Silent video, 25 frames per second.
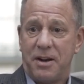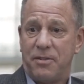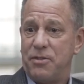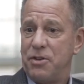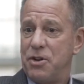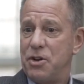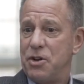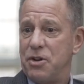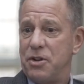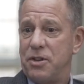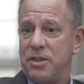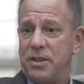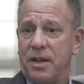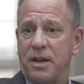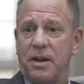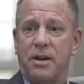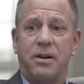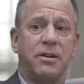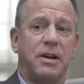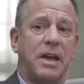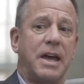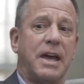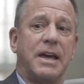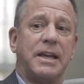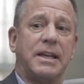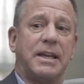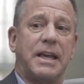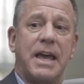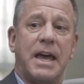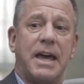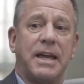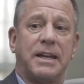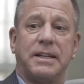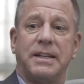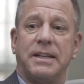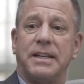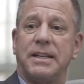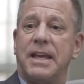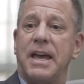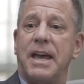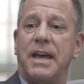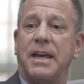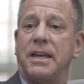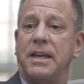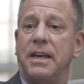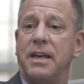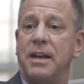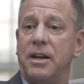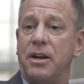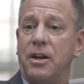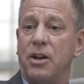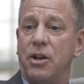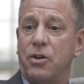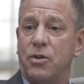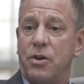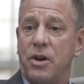Every year you think, okay, it can't get any